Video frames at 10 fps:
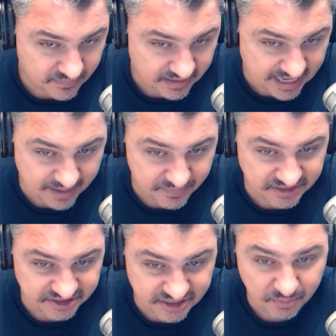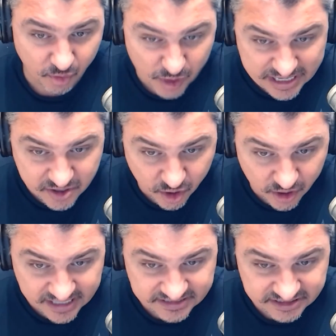Okay, but a
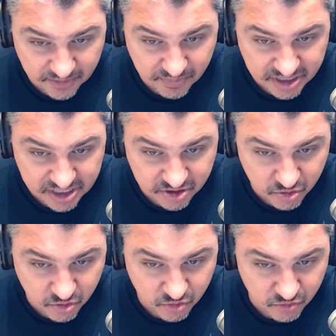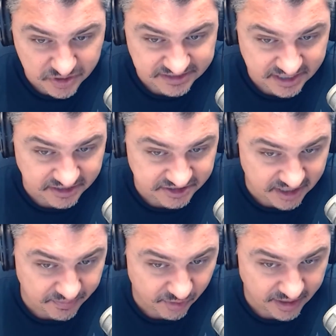submariner is somebody who is on a
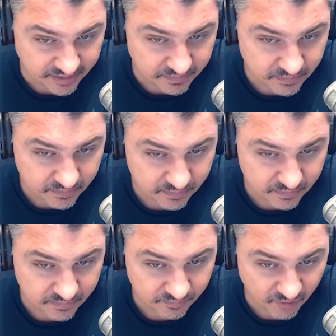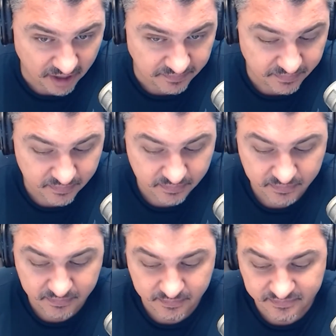submarine. Right?
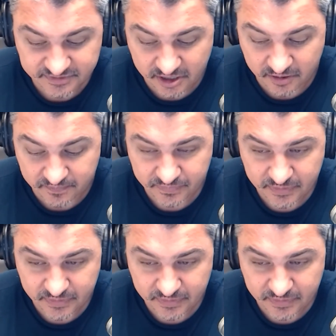So,